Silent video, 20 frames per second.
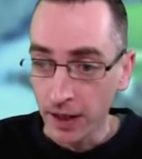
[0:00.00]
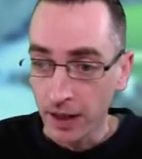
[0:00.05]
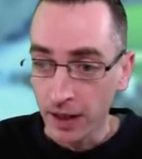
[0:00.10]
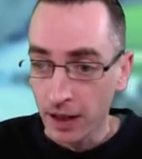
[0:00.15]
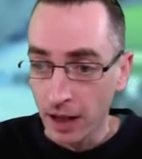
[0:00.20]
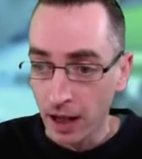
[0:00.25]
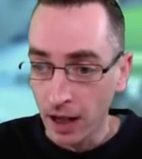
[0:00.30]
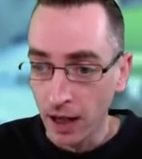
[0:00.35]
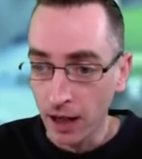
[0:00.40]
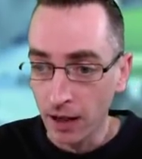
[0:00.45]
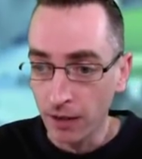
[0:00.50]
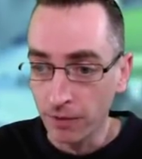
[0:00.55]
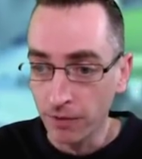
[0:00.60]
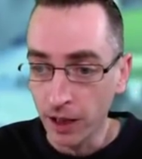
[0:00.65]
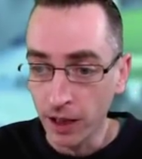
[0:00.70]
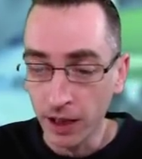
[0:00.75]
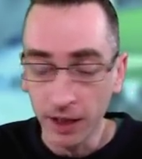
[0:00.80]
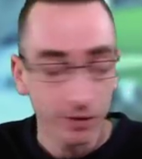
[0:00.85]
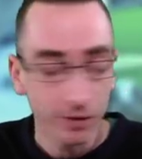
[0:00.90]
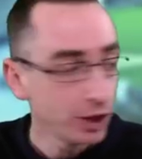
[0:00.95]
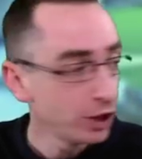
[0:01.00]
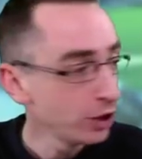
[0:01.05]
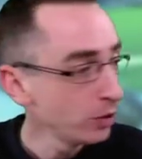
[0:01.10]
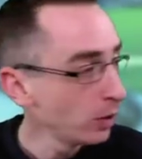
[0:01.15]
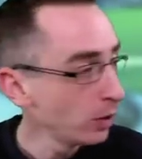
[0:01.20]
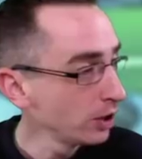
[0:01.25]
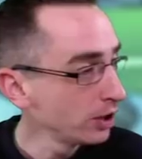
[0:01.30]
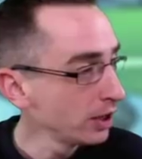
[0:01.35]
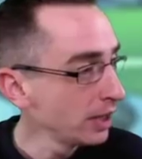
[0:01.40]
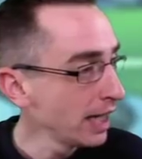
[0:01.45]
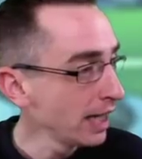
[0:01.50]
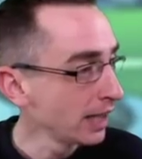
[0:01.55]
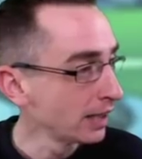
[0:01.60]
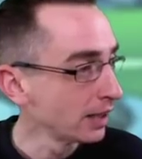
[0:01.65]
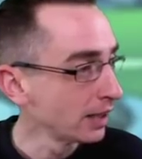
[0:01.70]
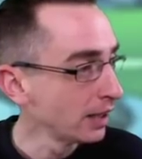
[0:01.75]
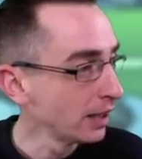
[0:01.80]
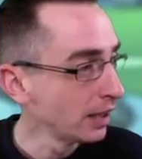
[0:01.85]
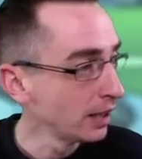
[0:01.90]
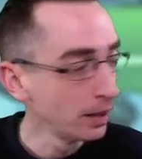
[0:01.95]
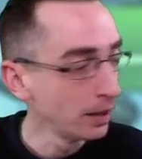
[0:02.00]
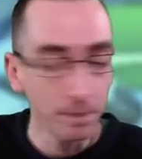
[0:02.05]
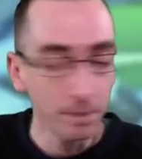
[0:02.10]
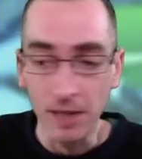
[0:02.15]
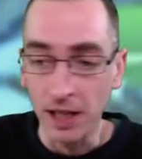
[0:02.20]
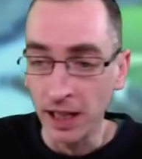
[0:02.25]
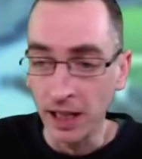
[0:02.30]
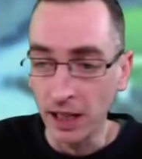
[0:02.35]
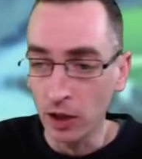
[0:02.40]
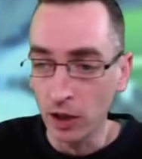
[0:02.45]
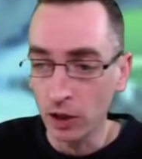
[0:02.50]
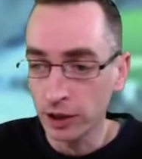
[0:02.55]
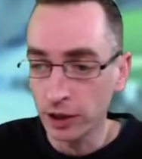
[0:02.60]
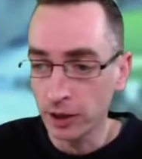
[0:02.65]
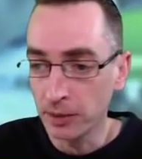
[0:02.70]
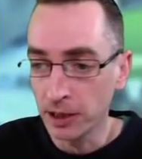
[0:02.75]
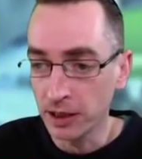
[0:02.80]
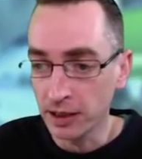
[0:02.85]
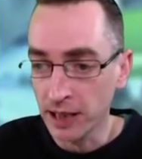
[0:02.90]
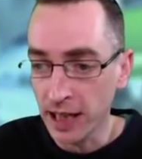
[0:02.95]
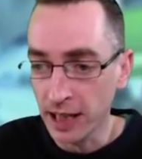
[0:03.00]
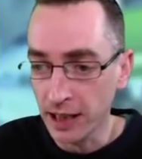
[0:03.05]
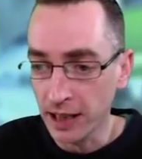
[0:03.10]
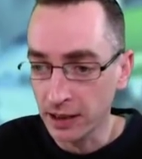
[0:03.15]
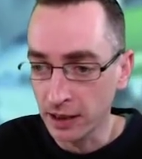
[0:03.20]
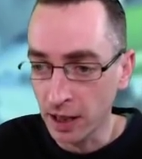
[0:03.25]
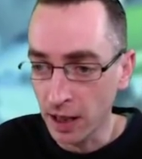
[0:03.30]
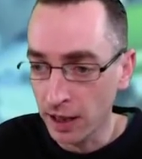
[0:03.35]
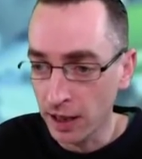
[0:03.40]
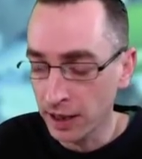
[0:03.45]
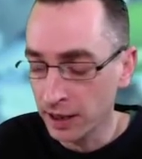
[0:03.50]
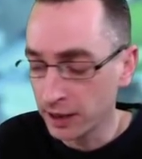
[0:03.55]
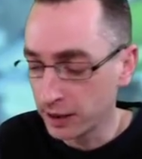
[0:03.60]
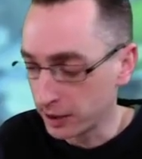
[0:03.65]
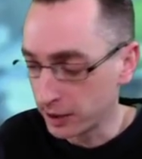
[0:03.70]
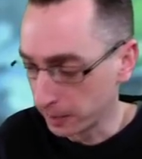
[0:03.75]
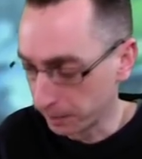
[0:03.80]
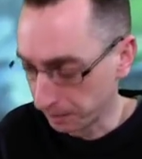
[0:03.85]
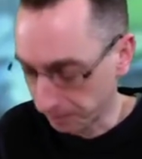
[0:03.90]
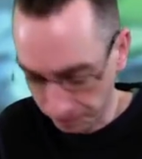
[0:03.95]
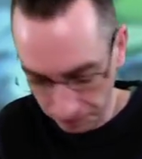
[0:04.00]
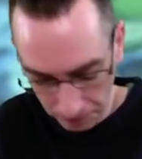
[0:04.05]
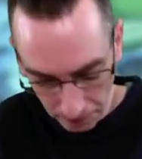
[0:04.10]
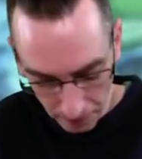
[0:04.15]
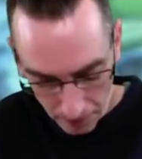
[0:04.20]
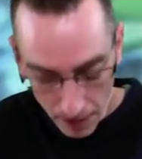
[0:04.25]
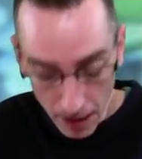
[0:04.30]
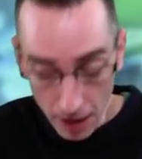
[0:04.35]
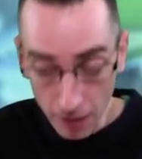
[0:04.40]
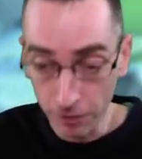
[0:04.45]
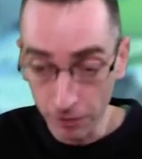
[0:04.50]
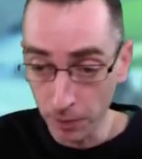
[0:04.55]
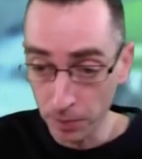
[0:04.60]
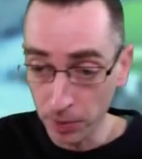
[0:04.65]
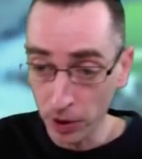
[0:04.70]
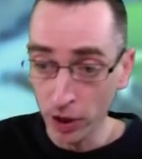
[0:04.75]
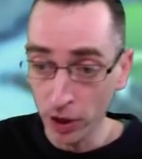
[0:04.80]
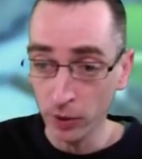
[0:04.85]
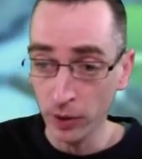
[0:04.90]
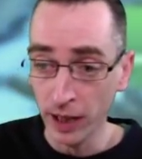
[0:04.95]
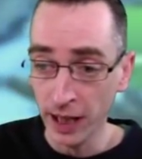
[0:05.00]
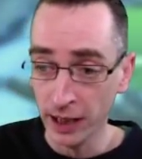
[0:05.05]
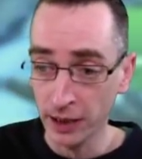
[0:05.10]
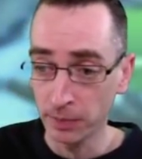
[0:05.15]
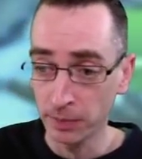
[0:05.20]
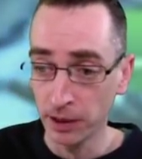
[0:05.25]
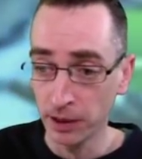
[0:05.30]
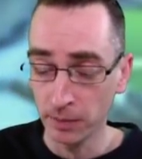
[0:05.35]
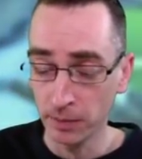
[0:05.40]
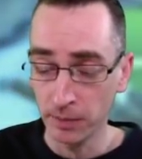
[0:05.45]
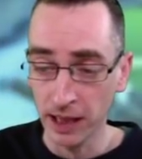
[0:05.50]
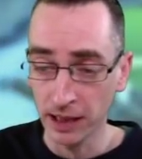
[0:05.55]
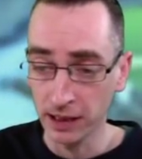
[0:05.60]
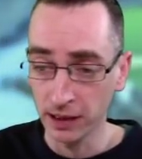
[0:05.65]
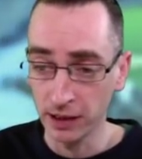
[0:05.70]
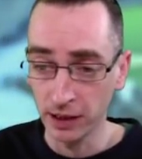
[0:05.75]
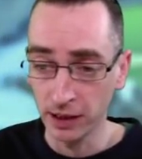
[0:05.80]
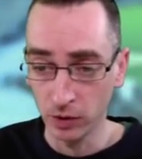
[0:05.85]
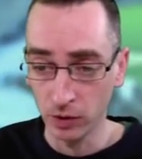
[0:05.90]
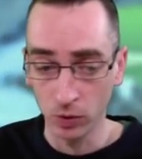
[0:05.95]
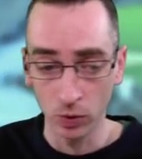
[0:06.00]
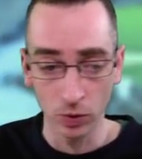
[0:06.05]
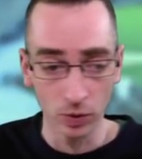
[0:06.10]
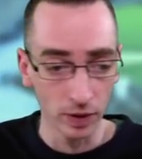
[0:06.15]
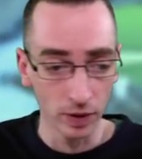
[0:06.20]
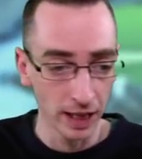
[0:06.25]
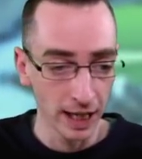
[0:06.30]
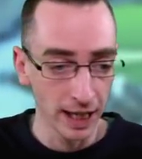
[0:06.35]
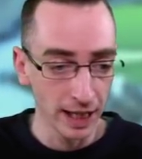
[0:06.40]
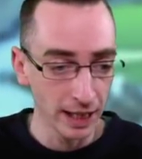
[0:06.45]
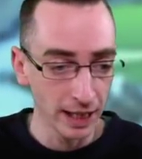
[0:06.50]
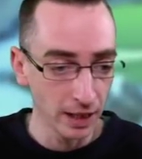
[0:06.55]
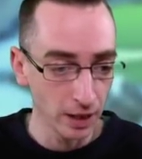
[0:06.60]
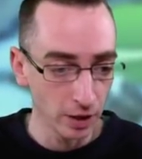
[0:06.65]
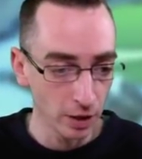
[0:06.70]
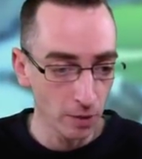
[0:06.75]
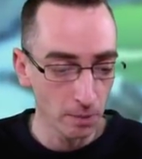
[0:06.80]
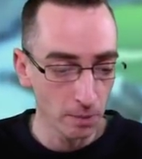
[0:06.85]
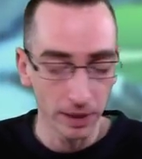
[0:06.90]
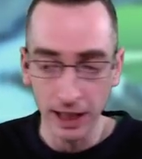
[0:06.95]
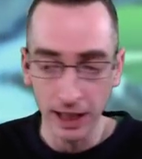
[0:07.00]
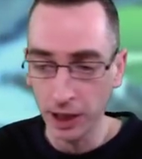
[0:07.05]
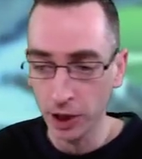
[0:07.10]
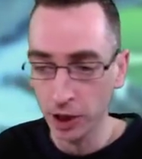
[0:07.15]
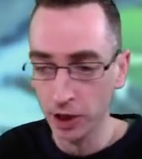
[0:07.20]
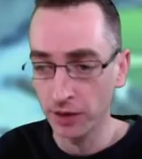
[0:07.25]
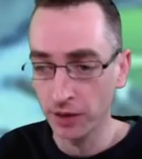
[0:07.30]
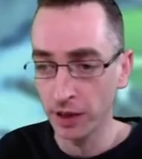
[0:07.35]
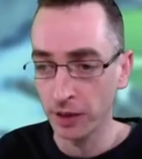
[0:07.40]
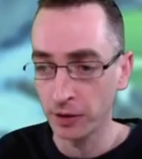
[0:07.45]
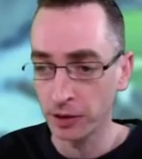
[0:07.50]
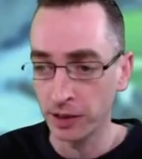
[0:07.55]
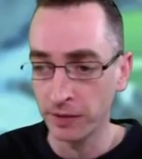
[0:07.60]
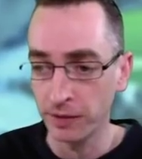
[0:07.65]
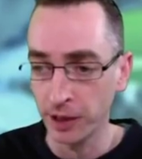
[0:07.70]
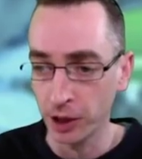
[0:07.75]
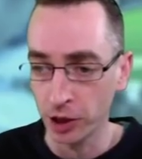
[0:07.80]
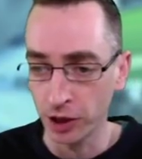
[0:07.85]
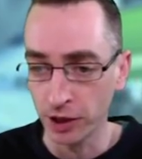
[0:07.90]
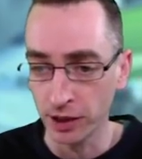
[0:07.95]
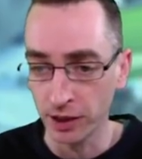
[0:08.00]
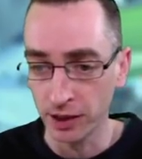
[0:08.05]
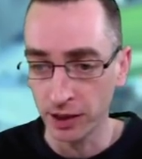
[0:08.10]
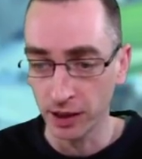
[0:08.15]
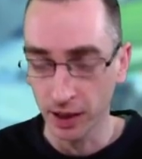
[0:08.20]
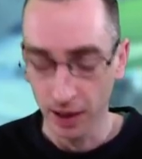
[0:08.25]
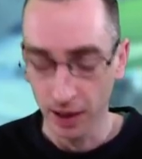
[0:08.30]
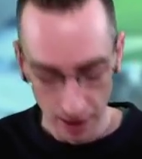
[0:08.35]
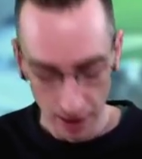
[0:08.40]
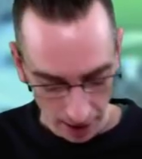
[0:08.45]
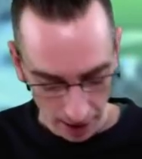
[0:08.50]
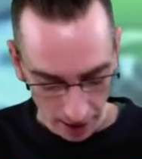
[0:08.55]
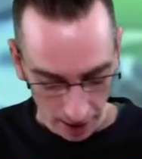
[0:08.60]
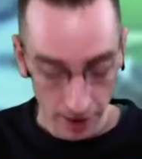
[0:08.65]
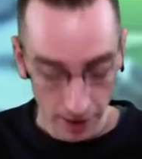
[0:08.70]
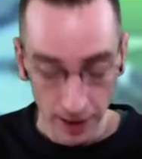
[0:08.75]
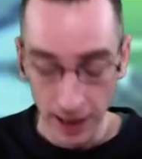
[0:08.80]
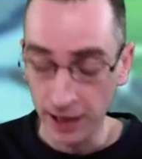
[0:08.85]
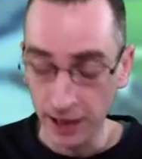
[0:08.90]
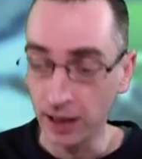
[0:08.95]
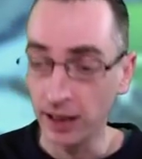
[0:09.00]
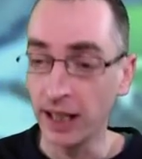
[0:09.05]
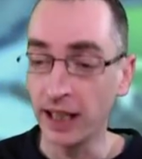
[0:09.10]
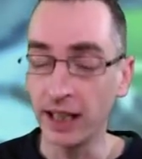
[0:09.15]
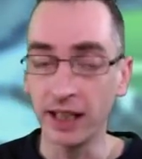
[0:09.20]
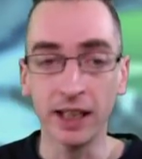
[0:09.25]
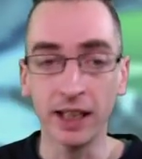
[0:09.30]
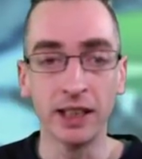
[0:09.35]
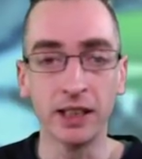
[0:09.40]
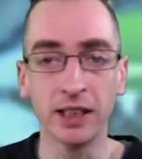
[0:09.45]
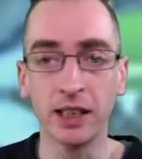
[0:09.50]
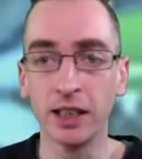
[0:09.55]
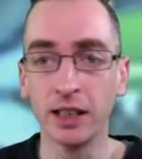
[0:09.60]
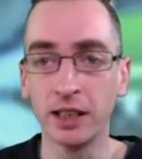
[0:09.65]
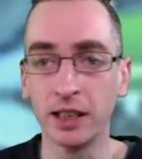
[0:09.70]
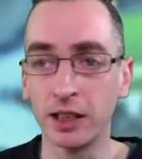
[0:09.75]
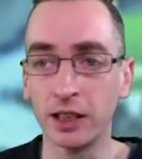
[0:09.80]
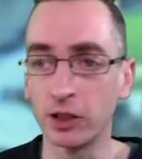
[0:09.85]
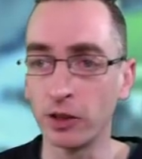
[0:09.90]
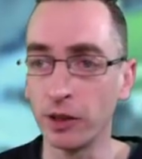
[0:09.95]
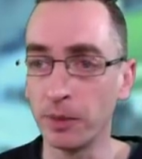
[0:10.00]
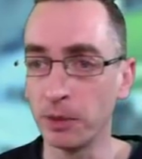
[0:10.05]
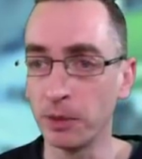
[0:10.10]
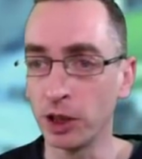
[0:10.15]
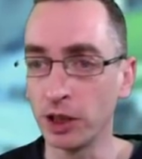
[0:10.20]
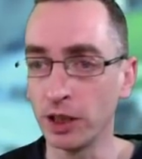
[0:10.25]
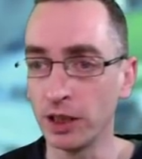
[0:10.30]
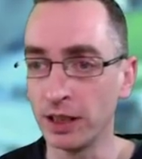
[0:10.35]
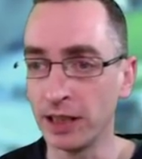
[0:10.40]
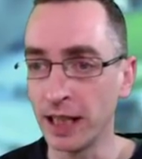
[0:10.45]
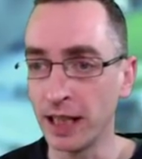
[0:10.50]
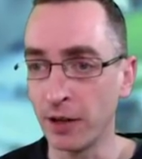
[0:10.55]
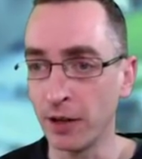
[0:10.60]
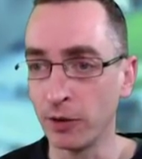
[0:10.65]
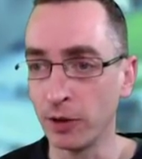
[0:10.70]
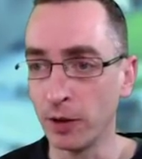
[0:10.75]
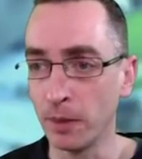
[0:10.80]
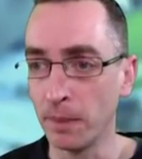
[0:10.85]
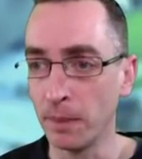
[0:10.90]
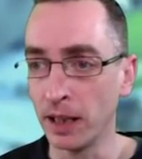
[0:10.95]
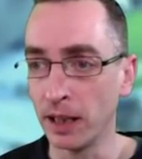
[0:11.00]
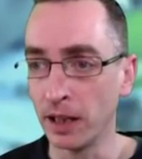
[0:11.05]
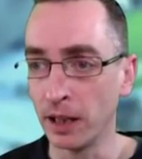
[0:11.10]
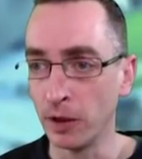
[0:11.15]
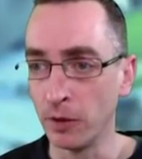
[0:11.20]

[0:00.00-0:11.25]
Finally, if you do want to get the ultimate text guides for Pro, Expert, Master, or any combination of those divisions, then the link is in the description down below.